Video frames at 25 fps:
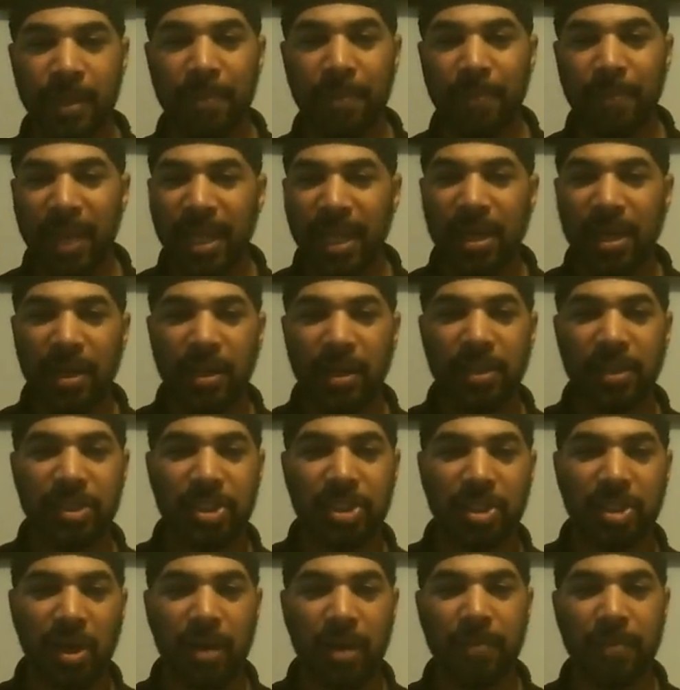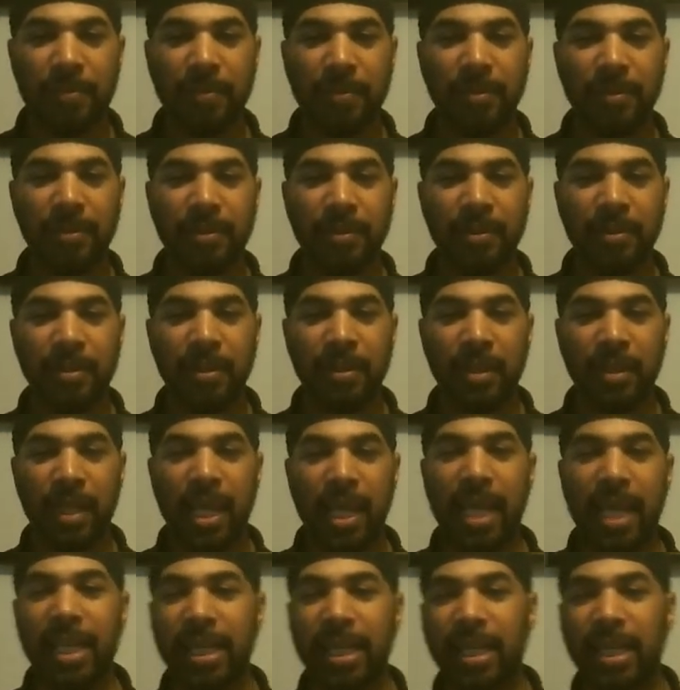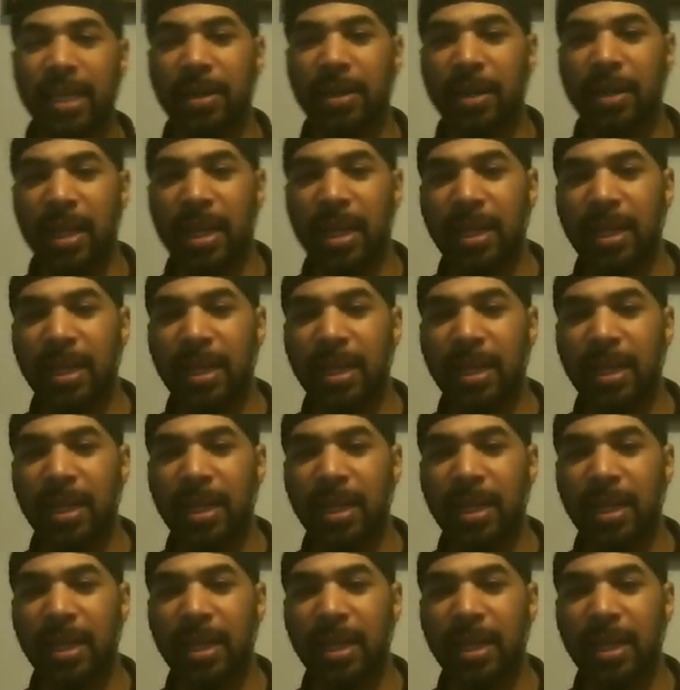Making her sharper. And